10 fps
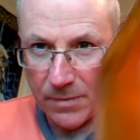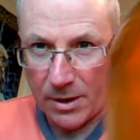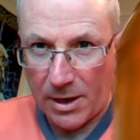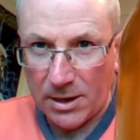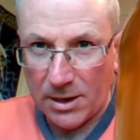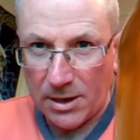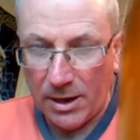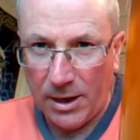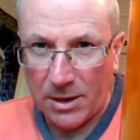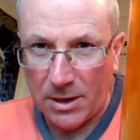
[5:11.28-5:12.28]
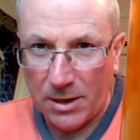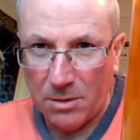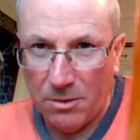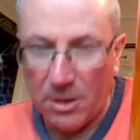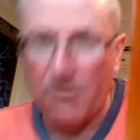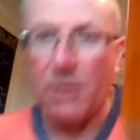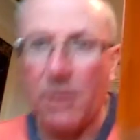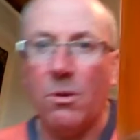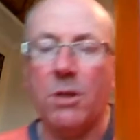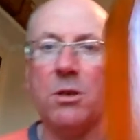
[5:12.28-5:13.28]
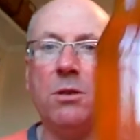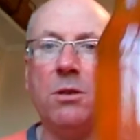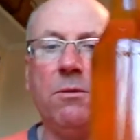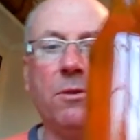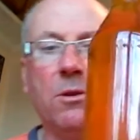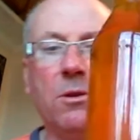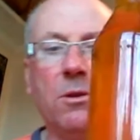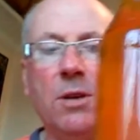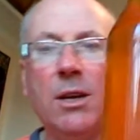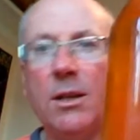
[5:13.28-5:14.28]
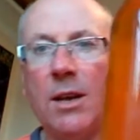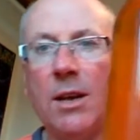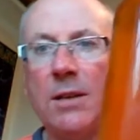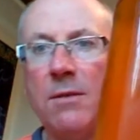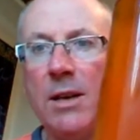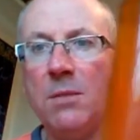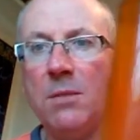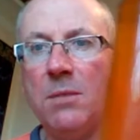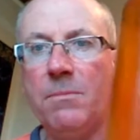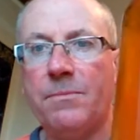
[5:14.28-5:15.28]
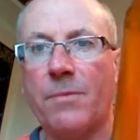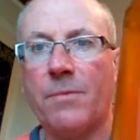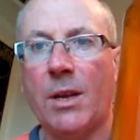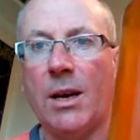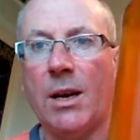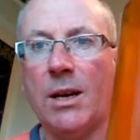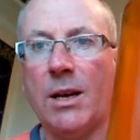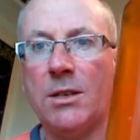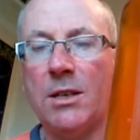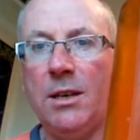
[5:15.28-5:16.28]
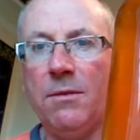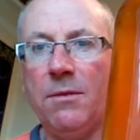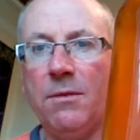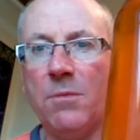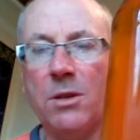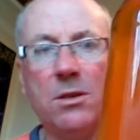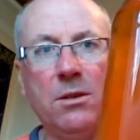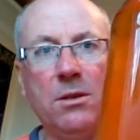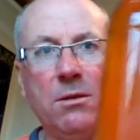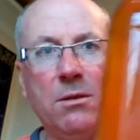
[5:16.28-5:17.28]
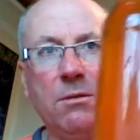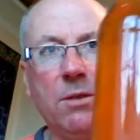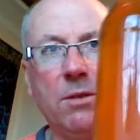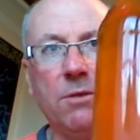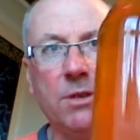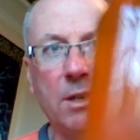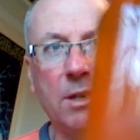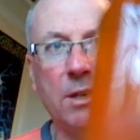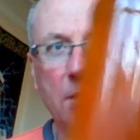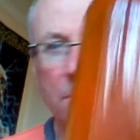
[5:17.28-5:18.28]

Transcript: nicely I shall be reserving one or two for the likes of Adam and Steve Molson who uh, recently sent